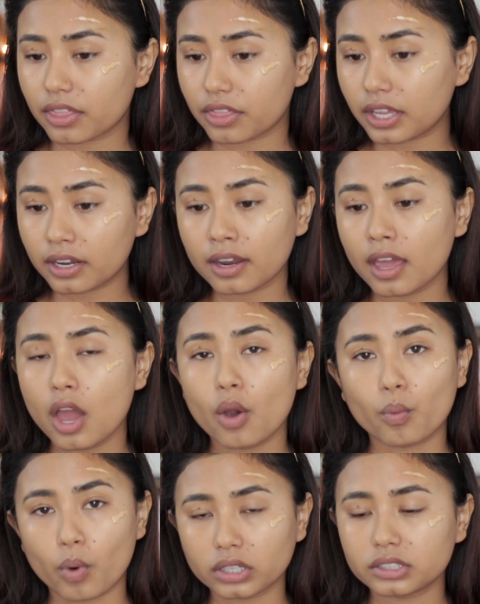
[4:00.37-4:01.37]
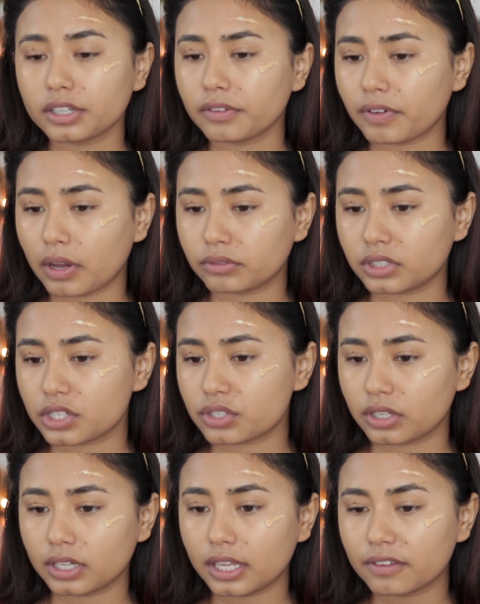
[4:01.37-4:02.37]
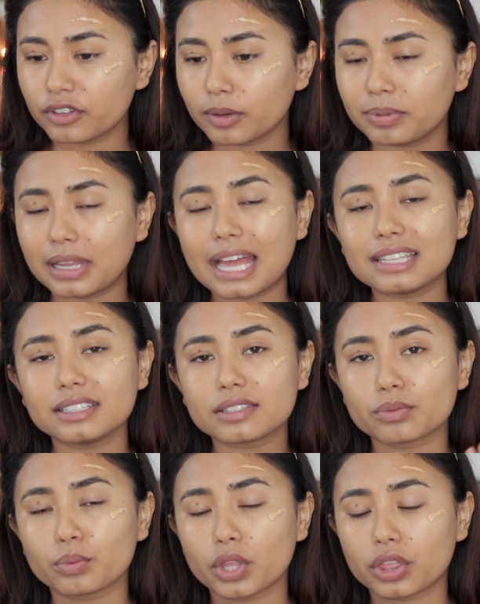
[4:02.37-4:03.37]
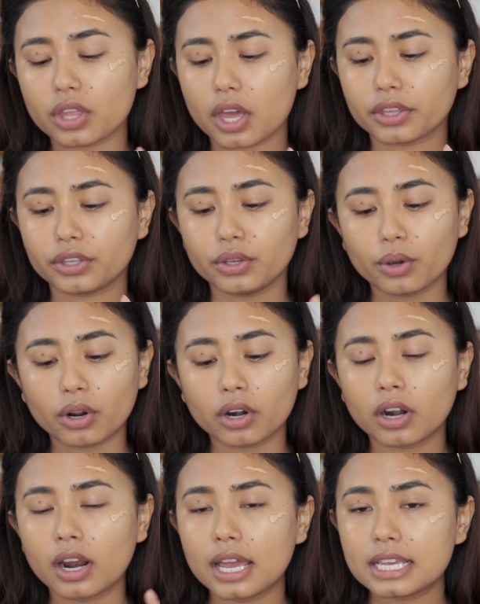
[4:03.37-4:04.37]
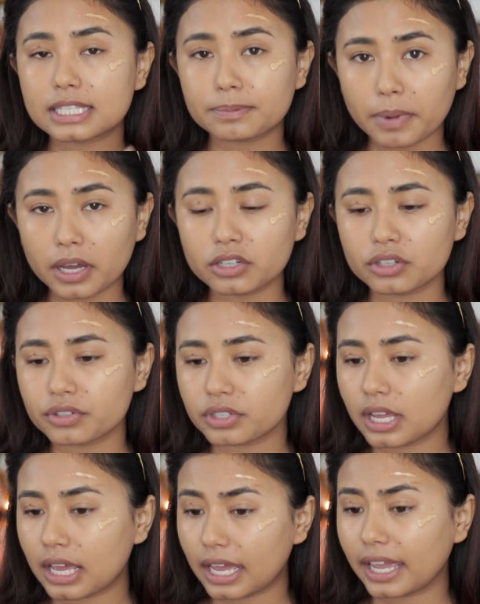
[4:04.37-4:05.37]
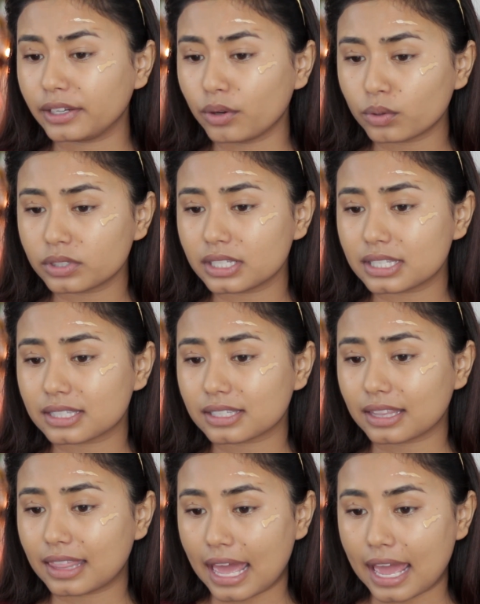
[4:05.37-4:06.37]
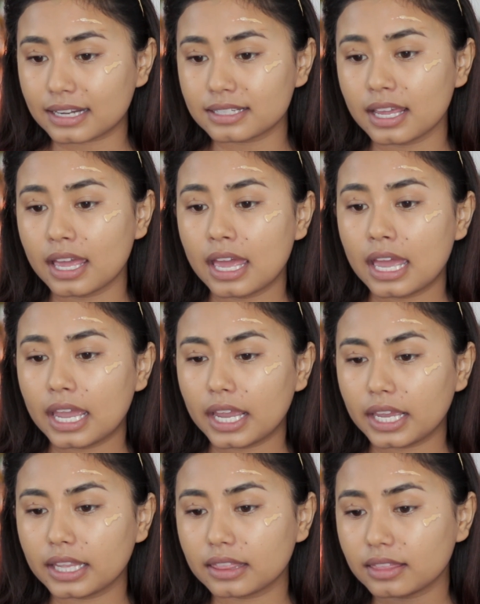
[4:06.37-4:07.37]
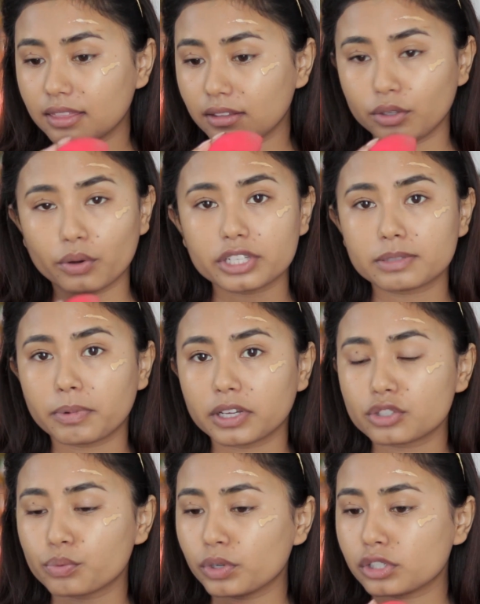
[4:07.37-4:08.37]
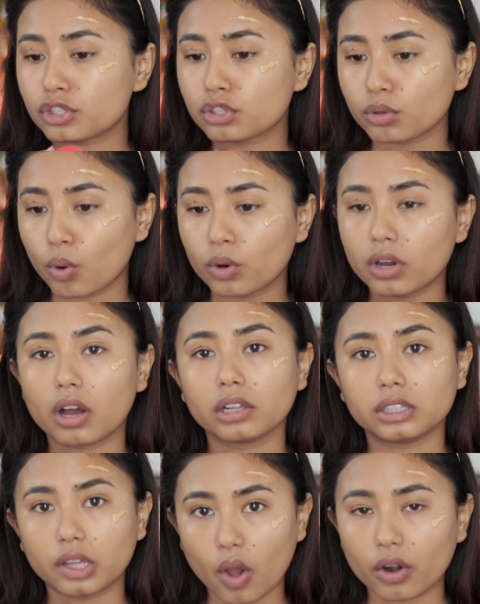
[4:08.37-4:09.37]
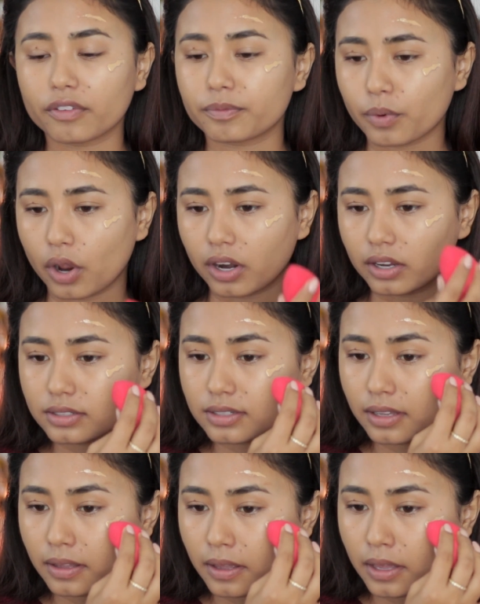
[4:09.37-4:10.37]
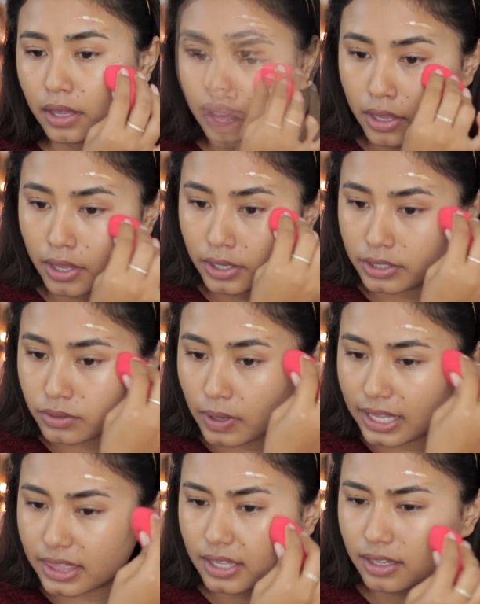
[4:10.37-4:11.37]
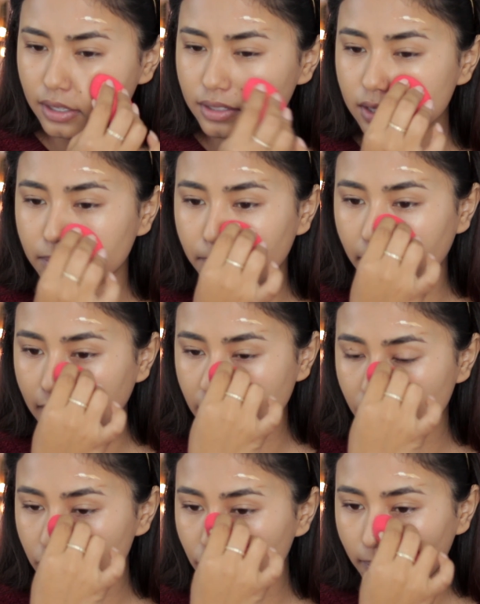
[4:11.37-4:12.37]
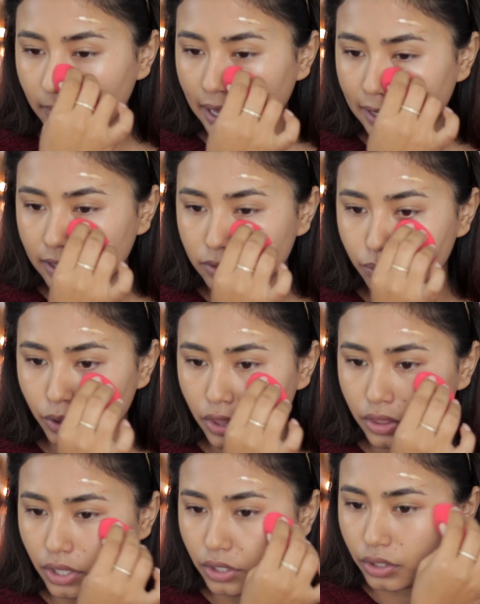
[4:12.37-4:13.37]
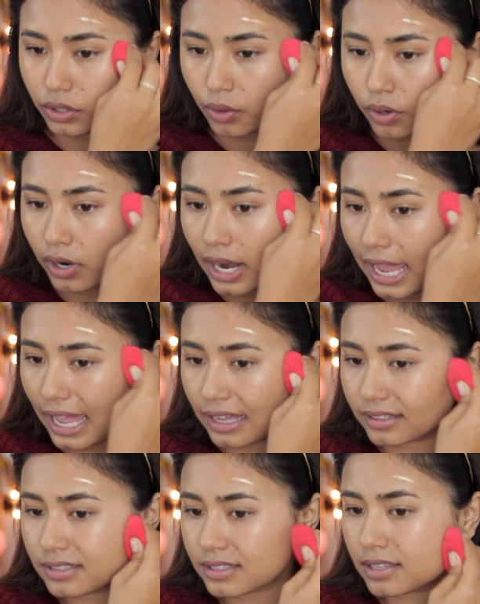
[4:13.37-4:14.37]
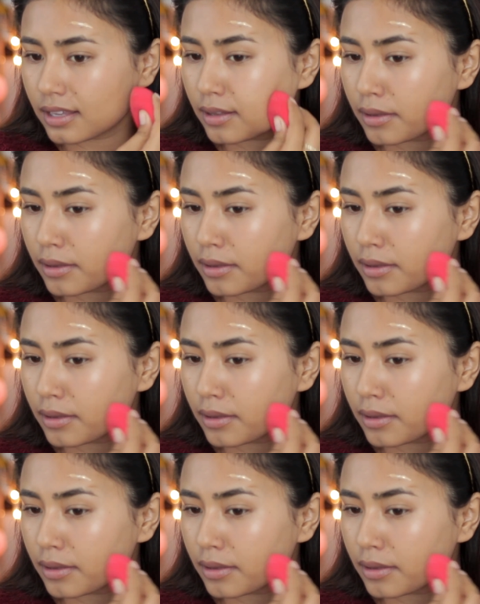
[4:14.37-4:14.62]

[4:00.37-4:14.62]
thin watery foundation, if you apply this with your sponge, I noticed that your sponge will soak a lot of product. So I think it is better to apply it with your hands.